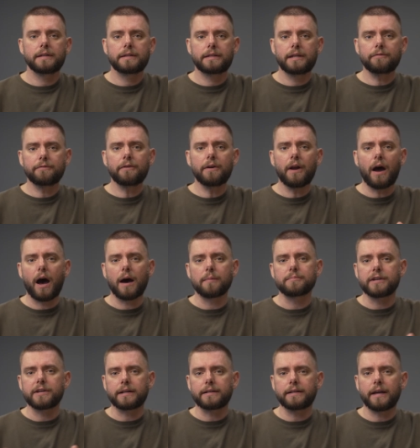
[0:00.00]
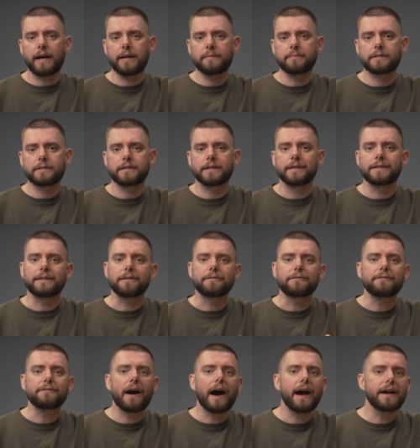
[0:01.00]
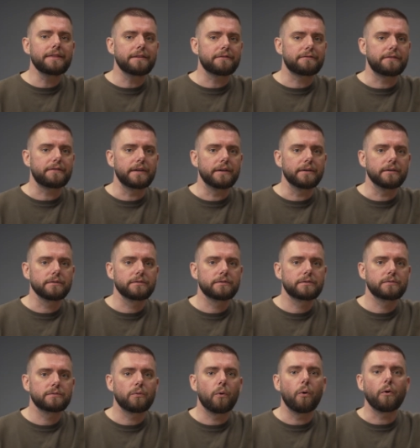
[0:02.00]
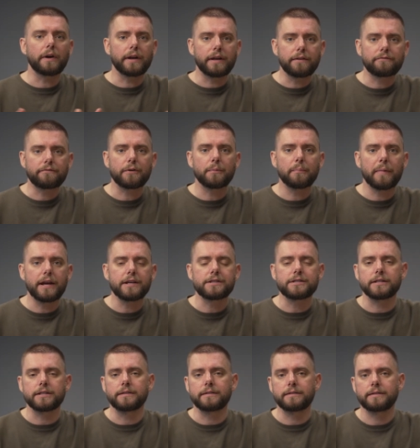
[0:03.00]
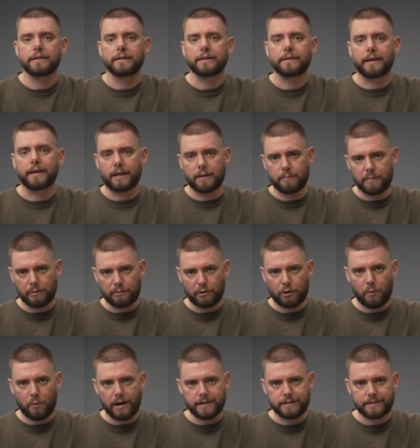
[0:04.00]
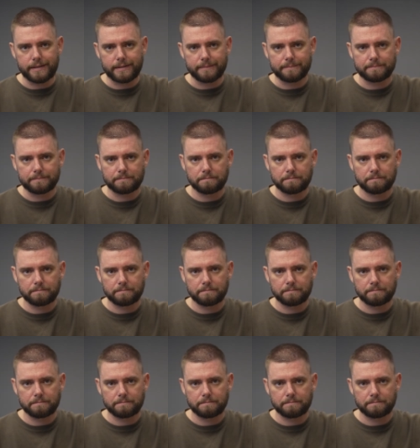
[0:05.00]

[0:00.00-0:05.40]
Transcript: Different object types define the fields or information that can be requested.